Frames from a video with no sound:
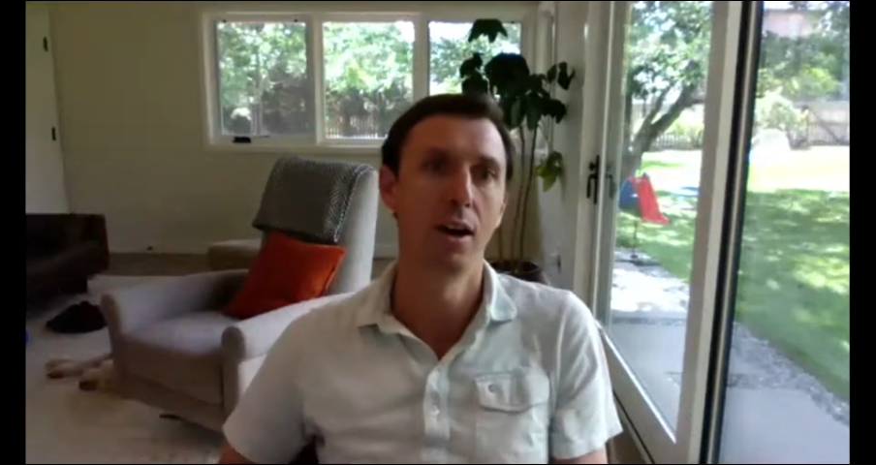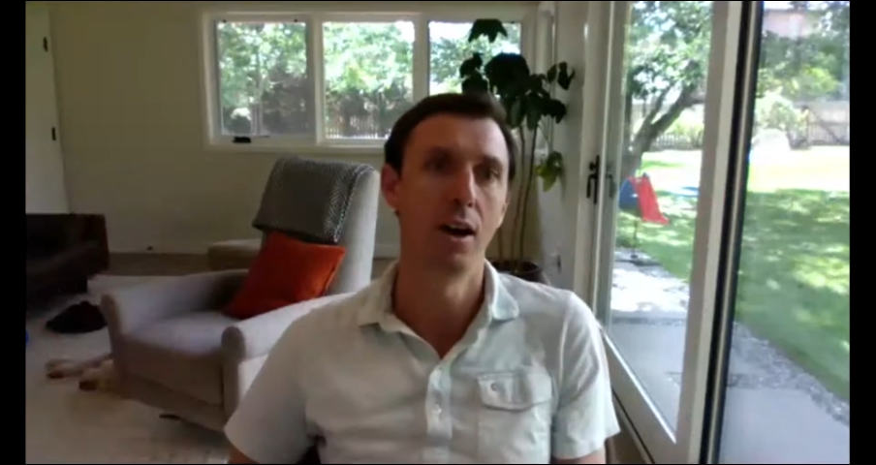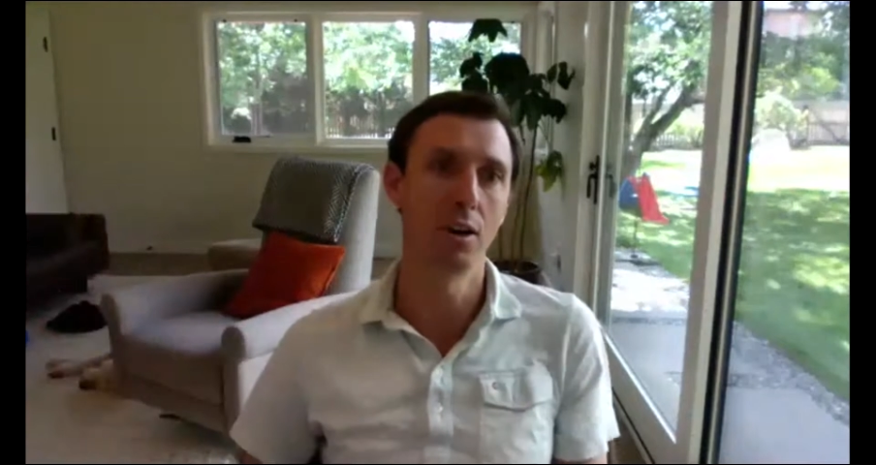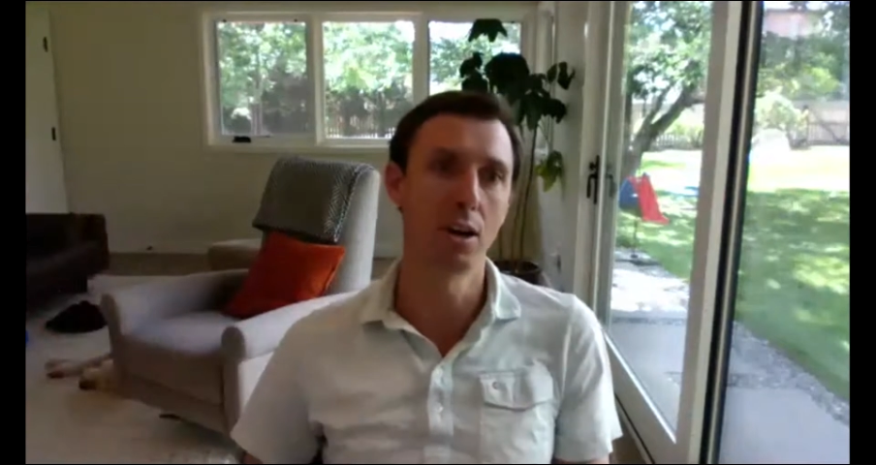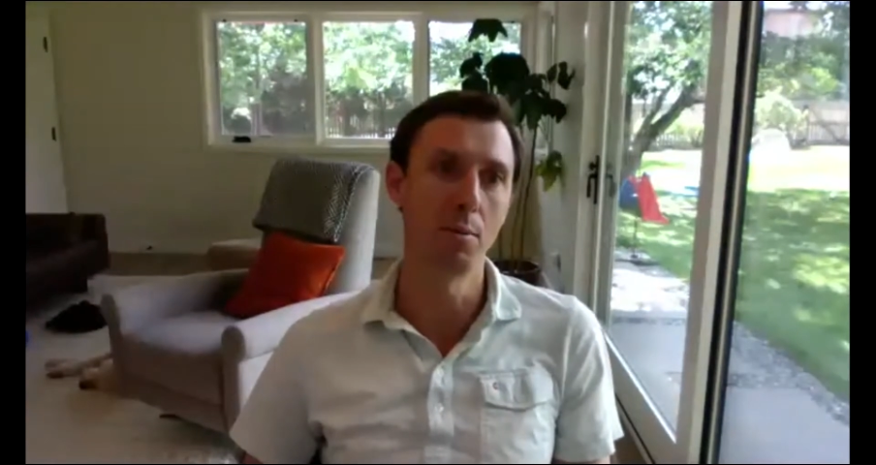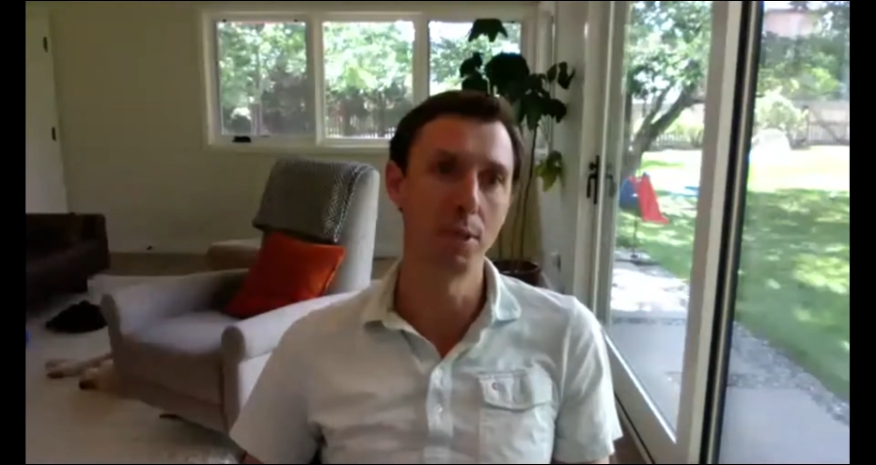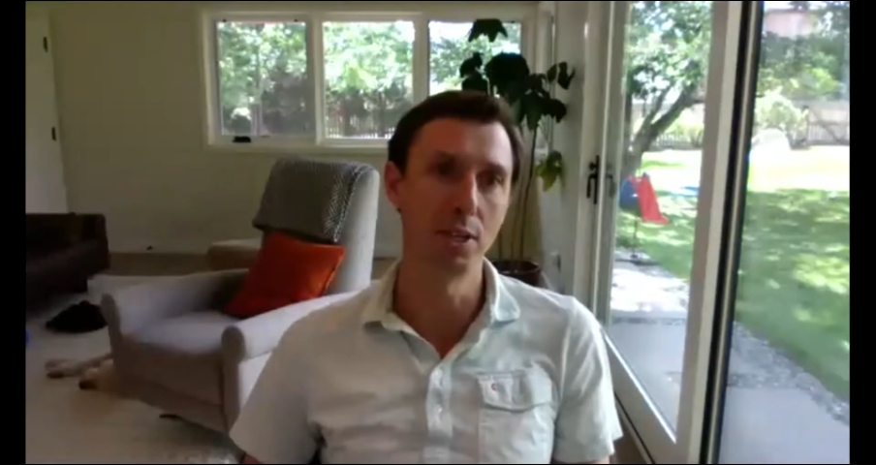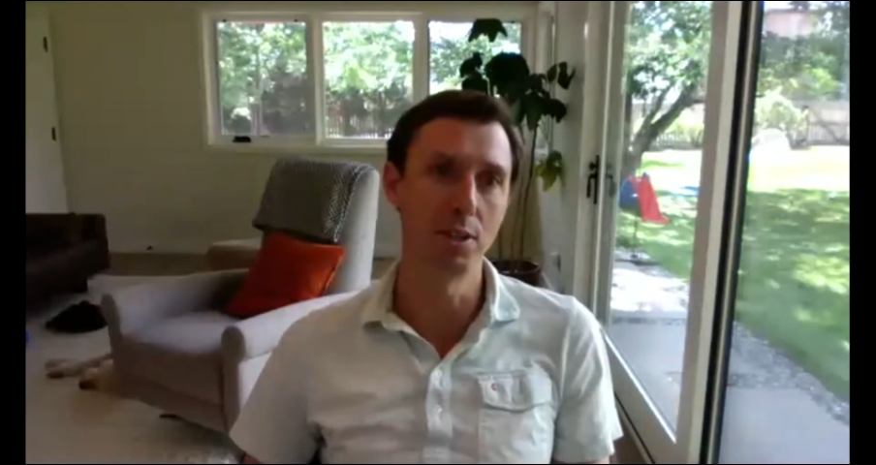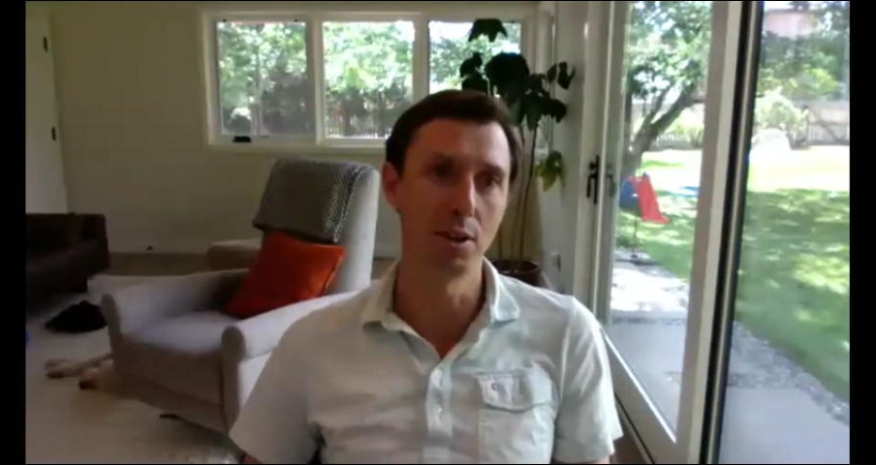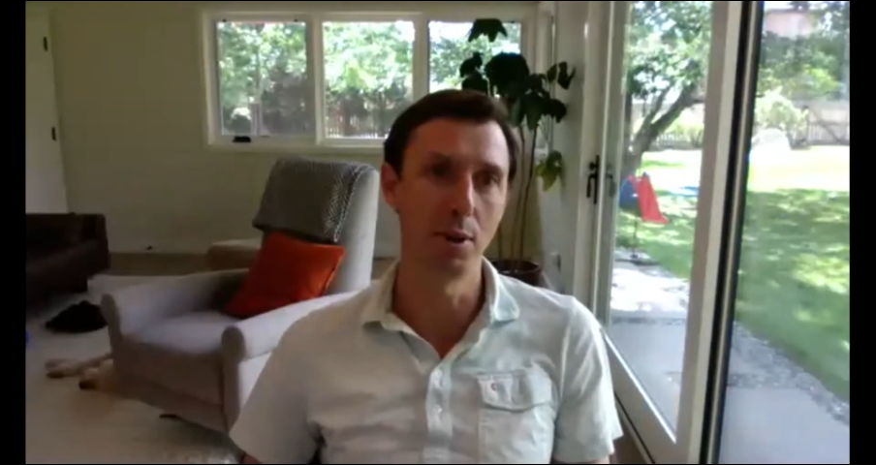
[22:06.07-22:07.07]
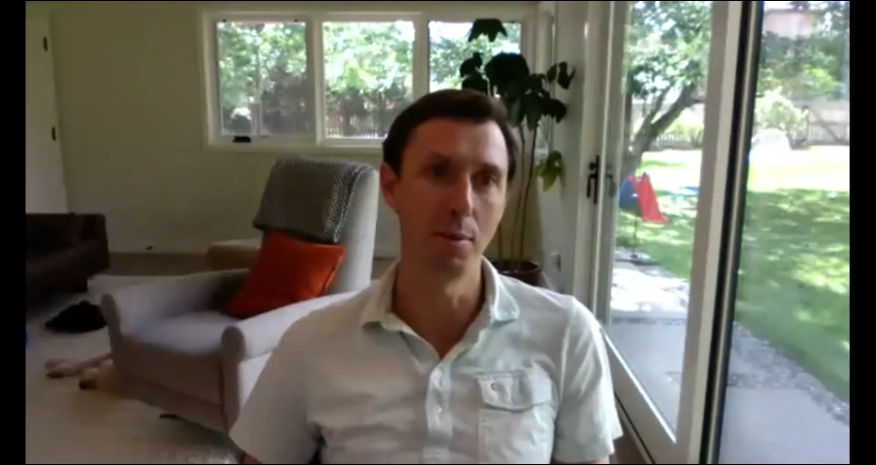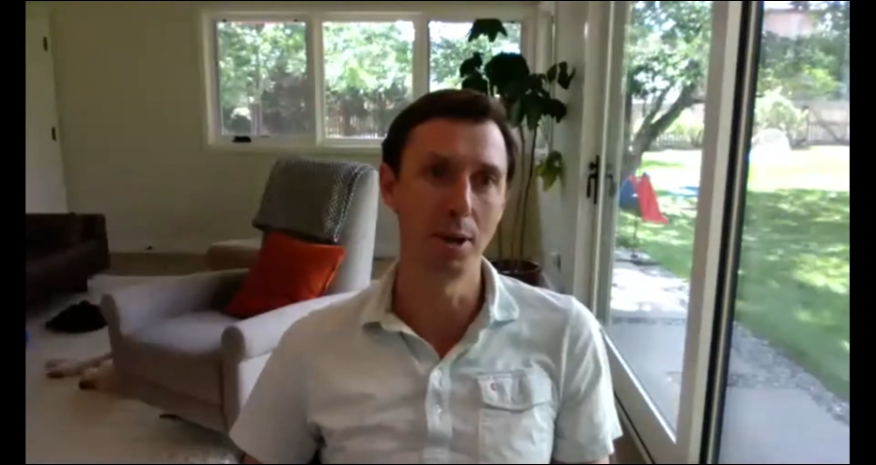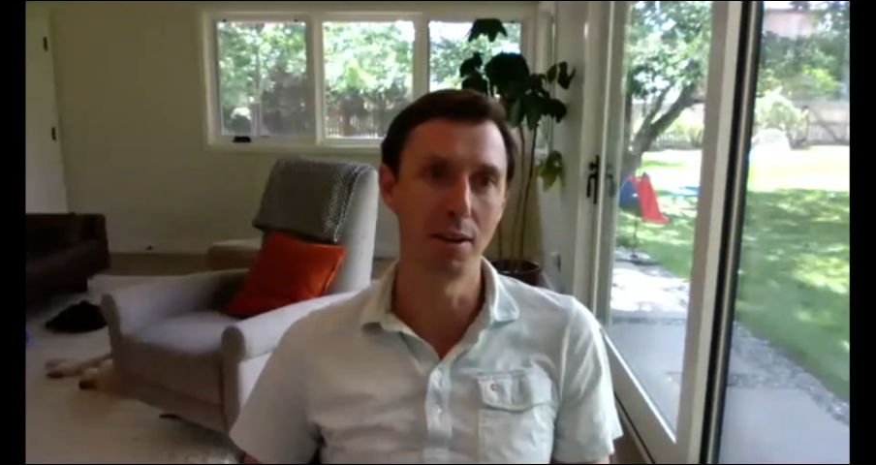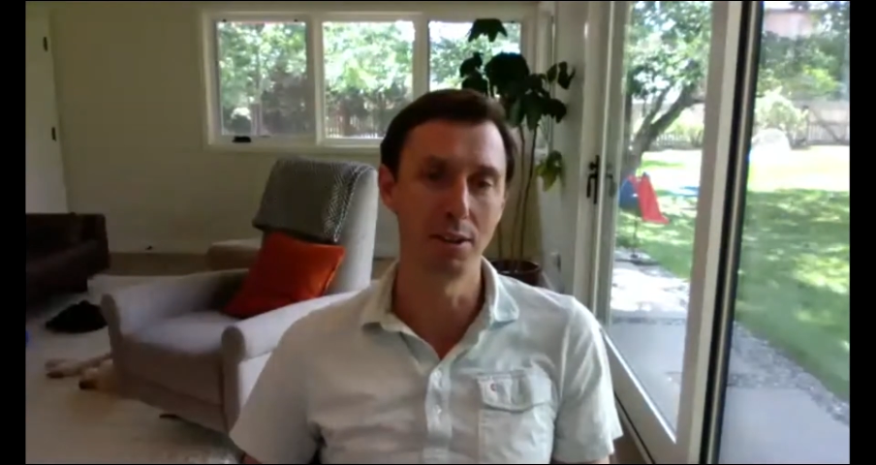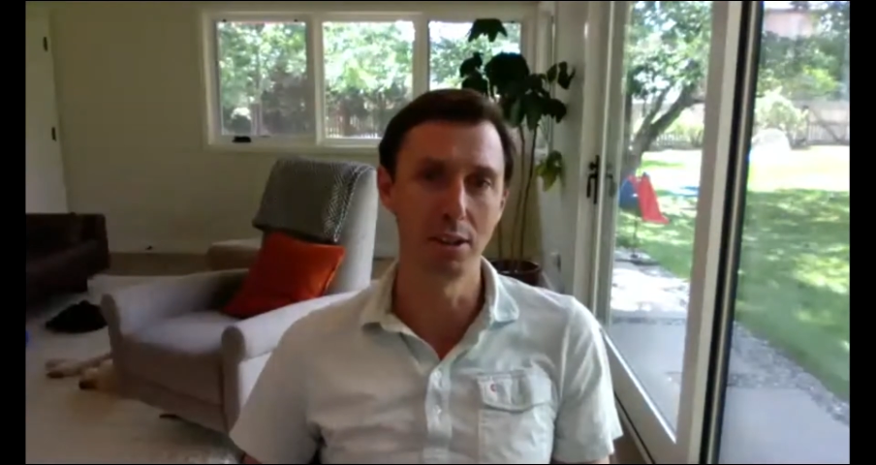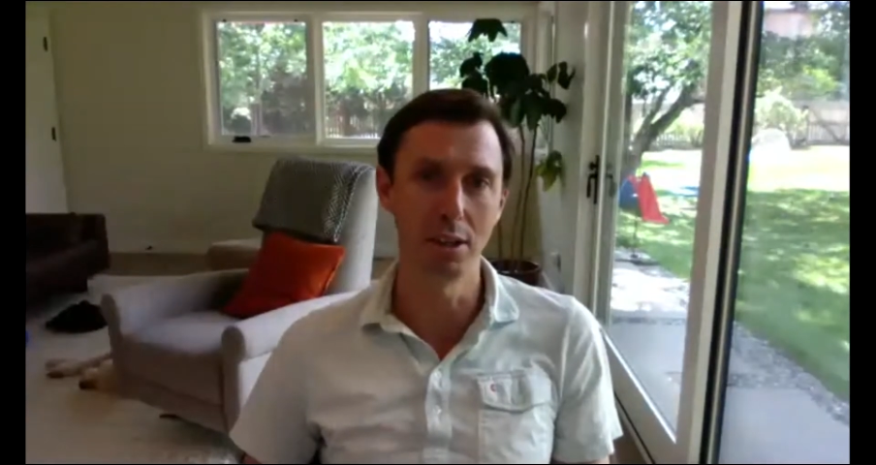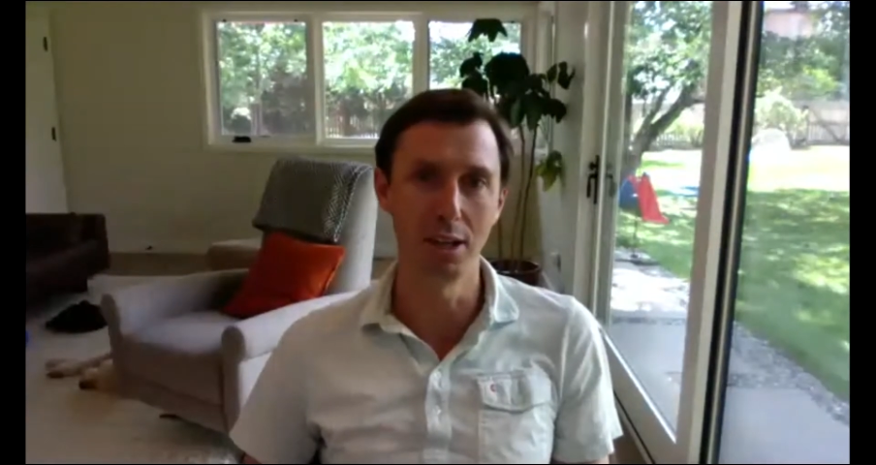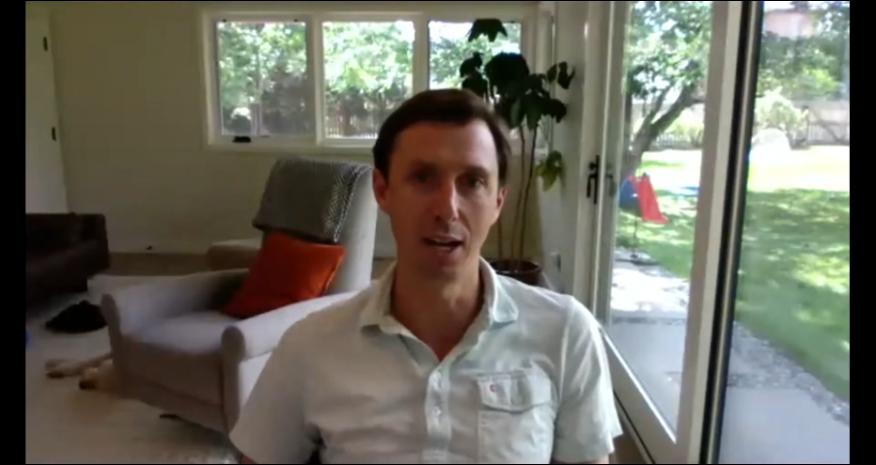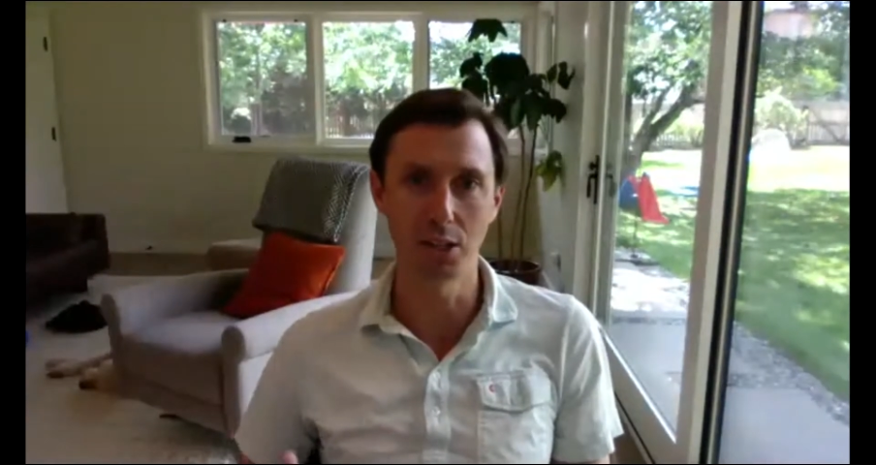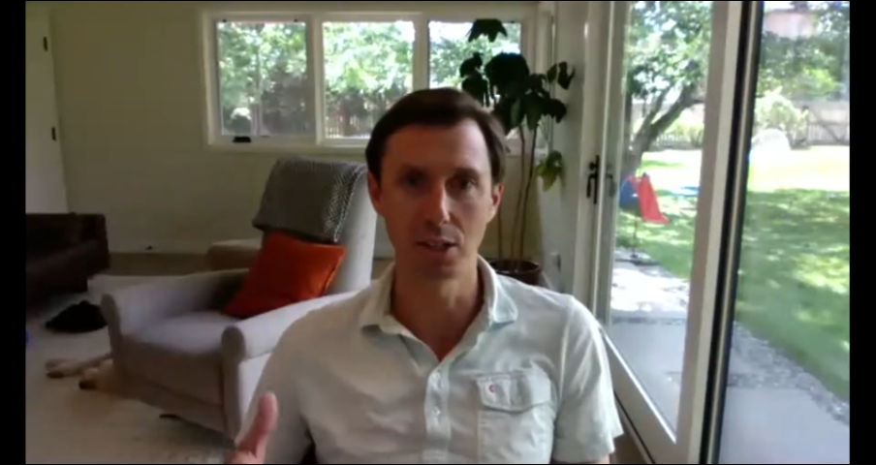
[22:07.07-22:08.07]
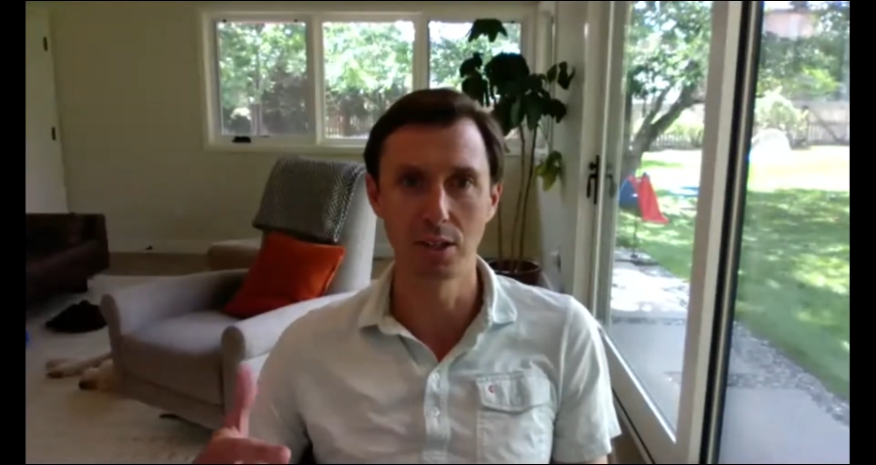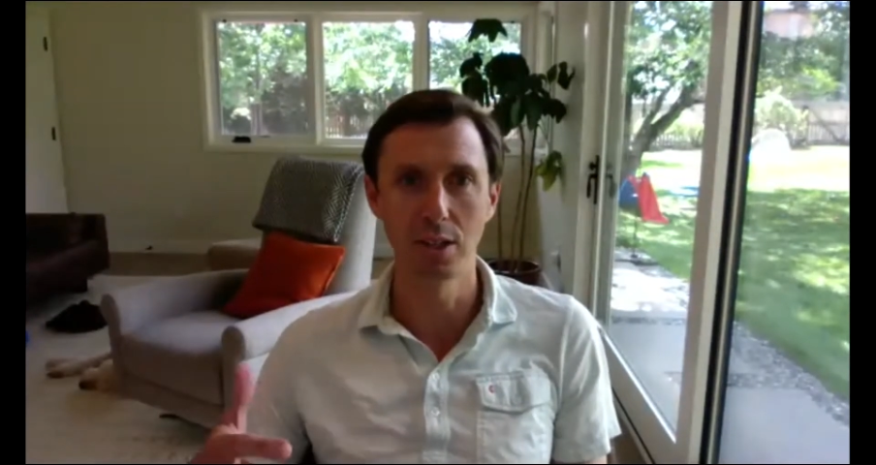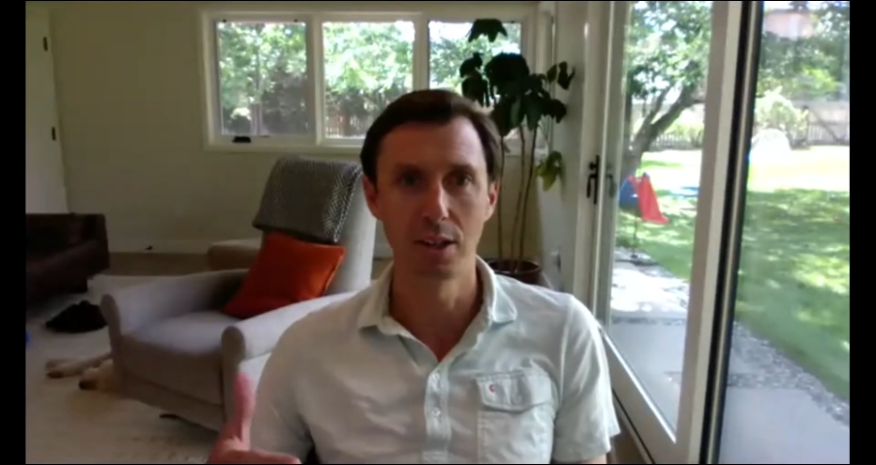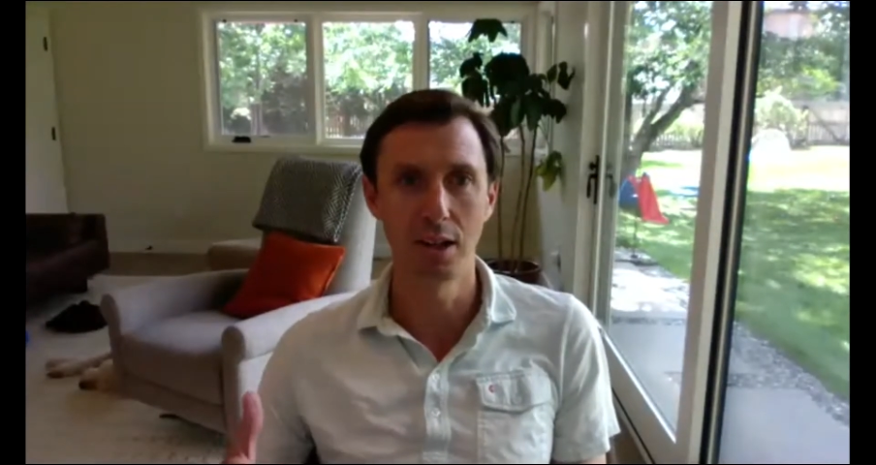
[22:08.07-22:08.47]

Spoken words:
on companies that maybe have a little less